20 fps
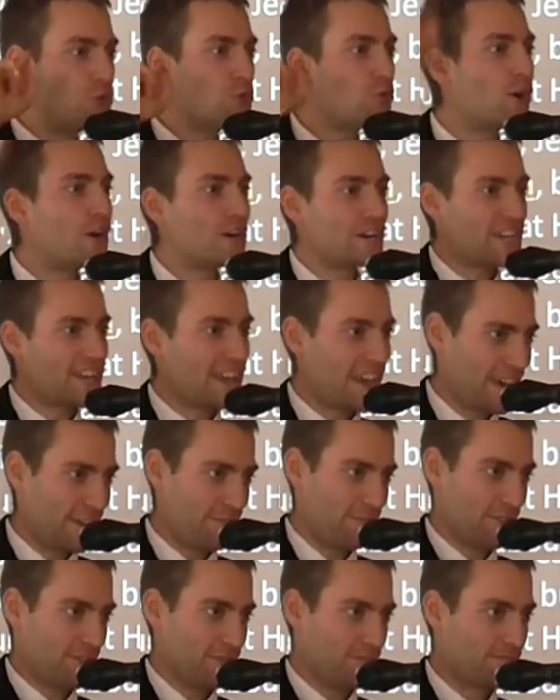You are in
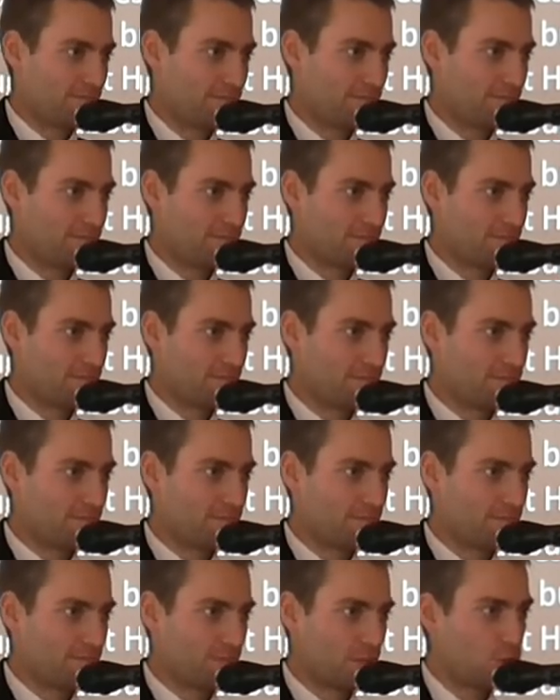heaven.
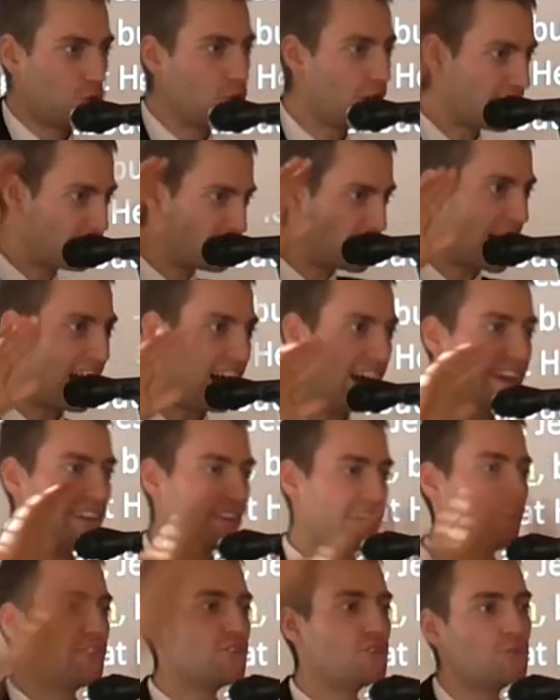You have
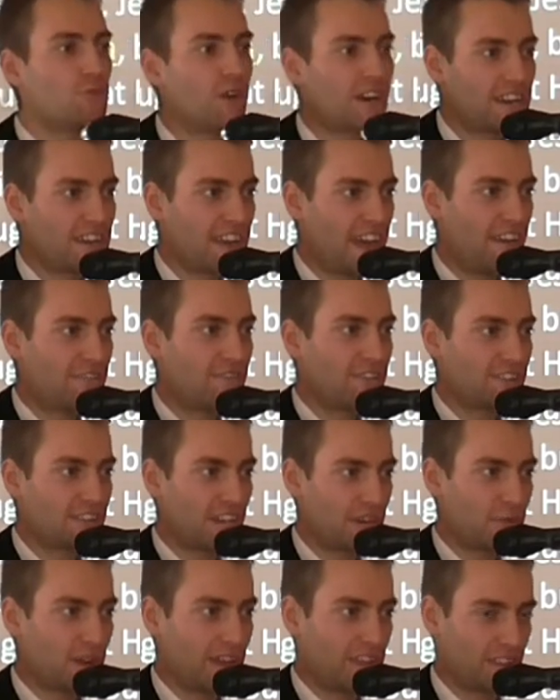died and you are in
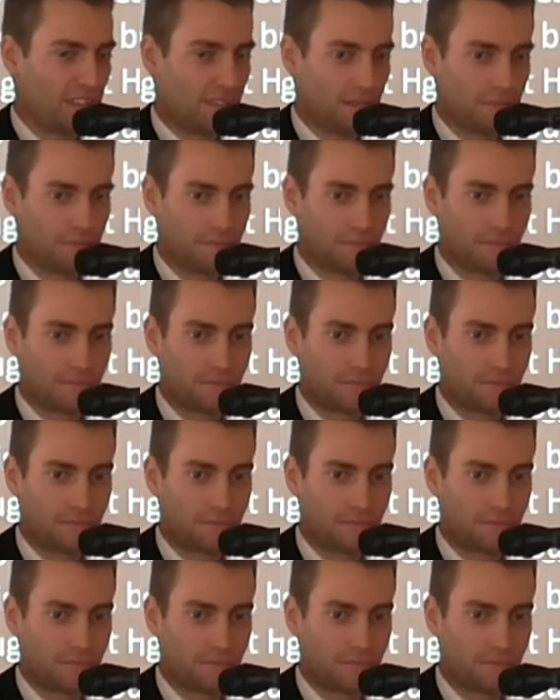heaven directly.